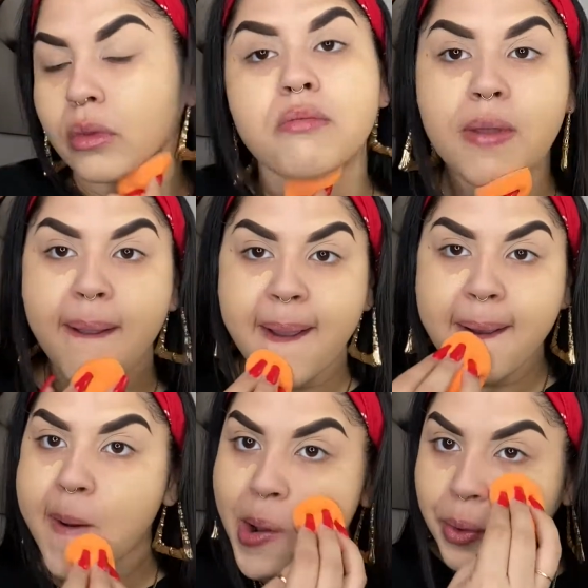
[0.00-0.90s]
I always
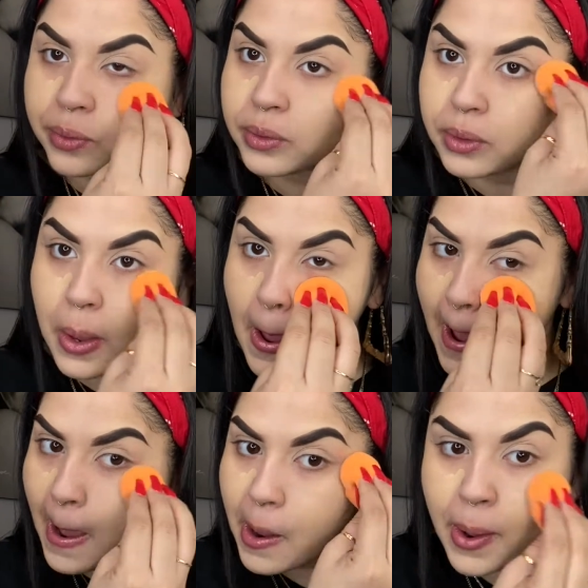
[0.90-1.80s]
tell my clients it's
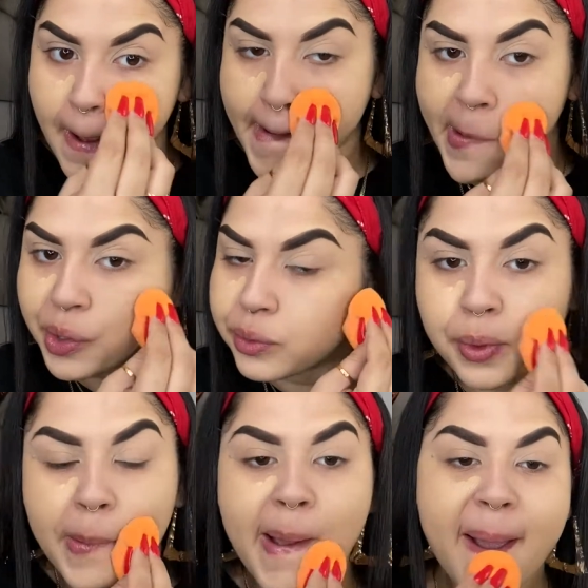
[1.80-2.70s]
best to start with
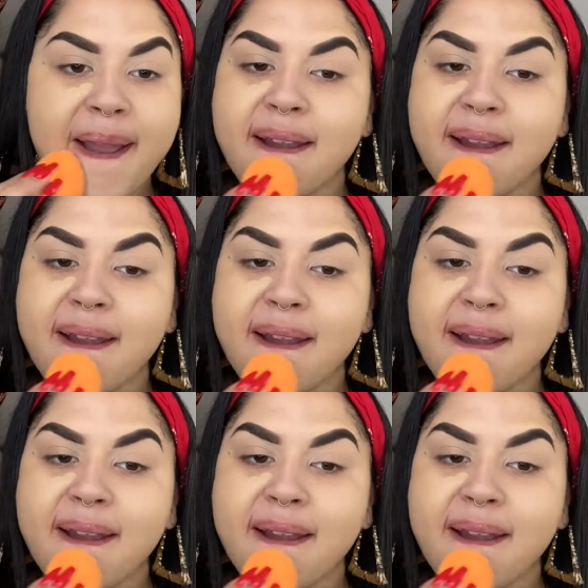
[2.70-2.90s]
small